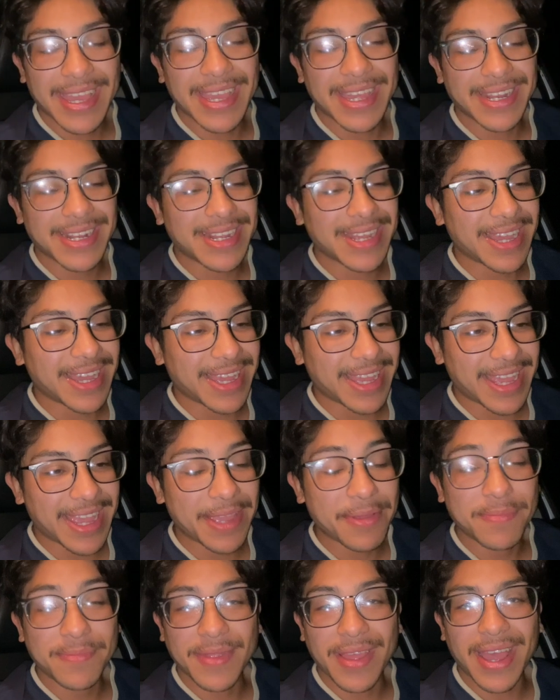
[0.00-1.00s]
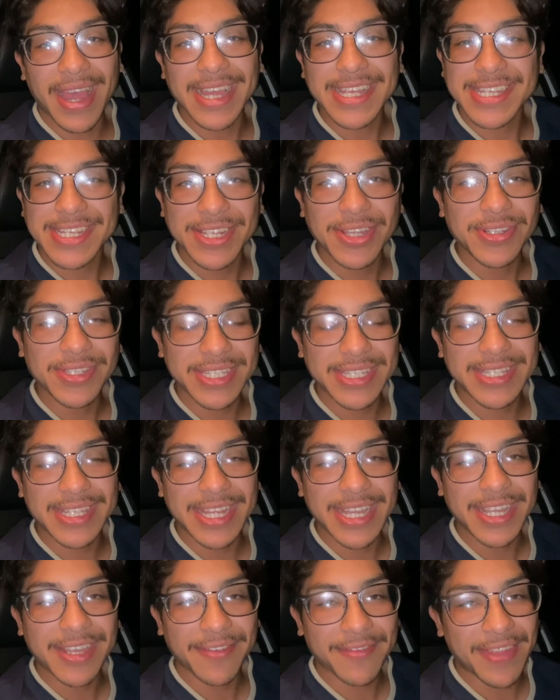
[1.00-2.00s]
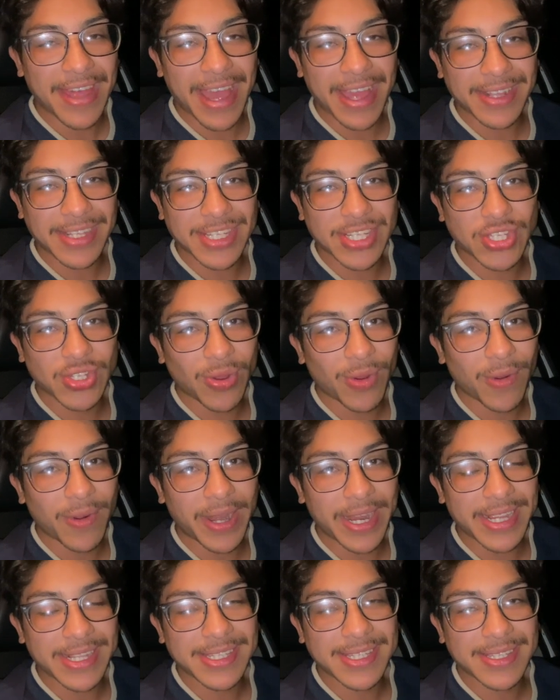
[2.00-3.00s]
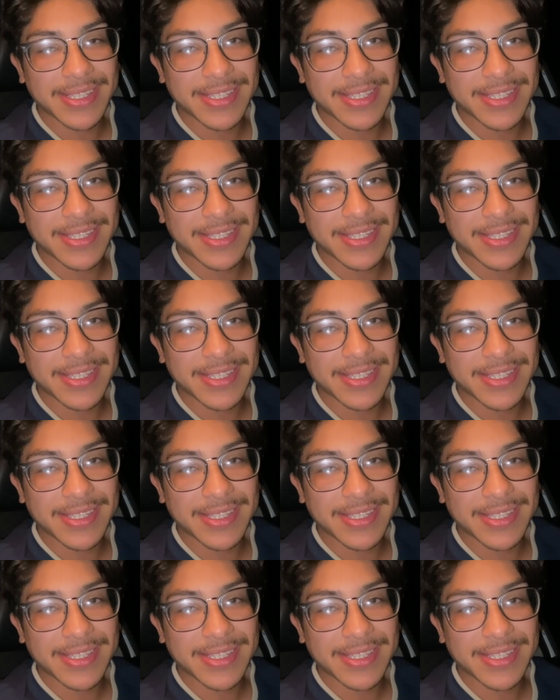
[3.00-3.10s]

And uh, it, I still think of that story